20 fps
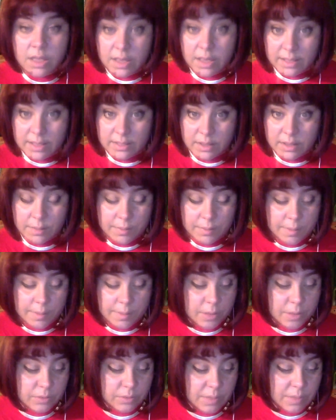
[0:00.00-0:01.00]
and
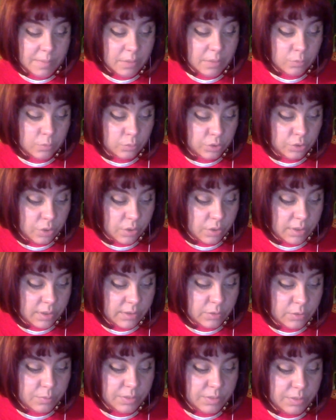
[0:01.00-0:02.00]
about them I will talk a
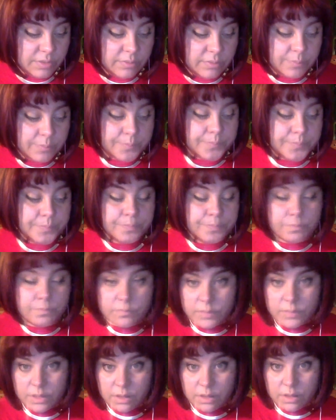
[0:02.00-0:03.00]
little bit
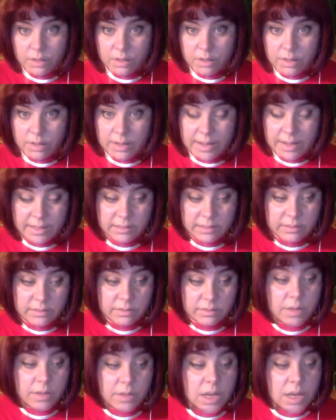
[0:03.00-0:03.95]
later.